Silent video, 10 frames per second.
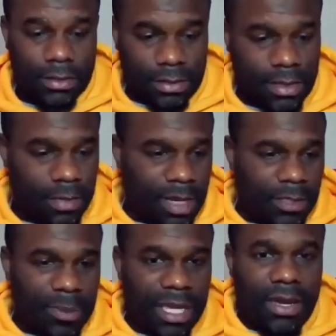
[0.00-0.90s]
Am I
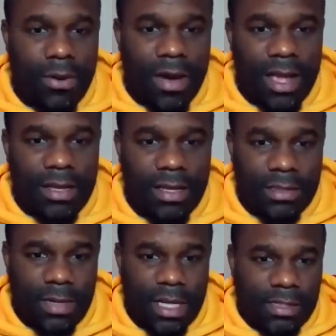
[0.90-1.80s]
speaking quietly?
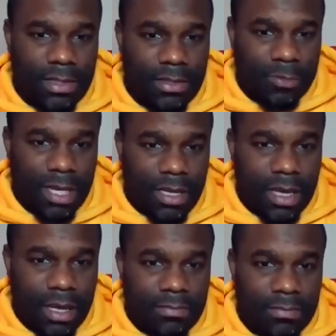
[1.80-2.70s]
Somebody said speak
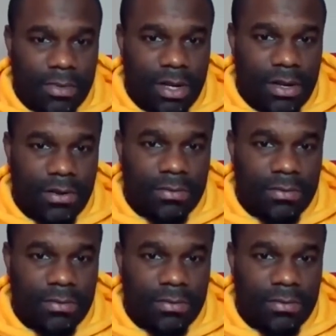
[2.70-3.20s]
up. Uh-oh.